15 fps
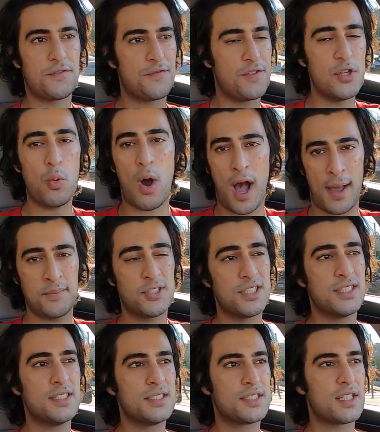a few
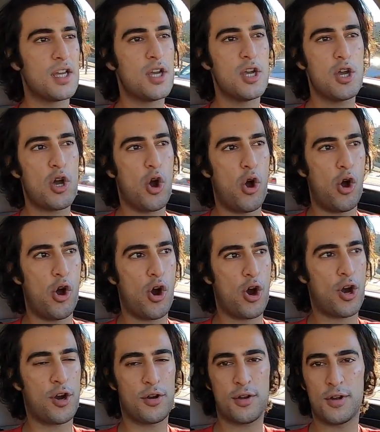options,
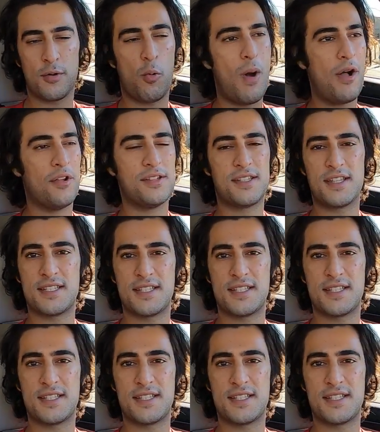are well into the